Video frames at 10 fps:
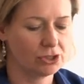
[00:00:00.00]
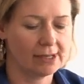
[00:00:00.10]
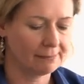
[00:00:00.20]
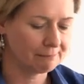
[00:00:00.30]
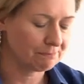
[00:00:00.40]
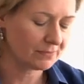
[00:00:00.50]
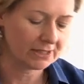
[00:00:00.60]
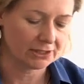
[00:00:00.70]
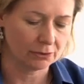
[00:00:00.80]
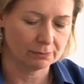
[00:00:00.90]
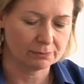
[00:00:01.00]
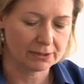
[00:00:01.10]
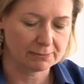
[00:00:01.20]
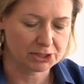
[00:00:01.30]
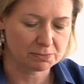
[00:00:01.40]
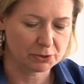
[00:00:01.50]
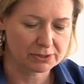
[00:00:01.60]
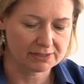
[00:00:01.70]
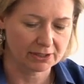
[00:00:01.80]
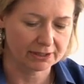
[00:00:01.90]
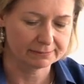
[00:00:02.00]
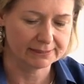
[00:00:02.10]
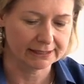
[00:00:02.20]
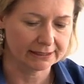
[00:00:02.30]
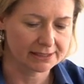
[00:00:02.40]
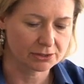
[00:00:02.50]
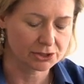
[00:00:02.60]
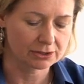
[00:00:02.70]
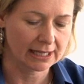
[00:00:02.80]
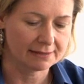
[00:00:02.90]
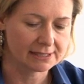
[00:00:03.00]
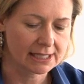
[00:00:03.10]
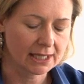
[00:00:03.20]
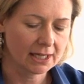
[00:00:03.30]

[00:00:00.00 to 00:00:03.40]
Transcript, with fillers: um, you know pretty much most of our daily social lives.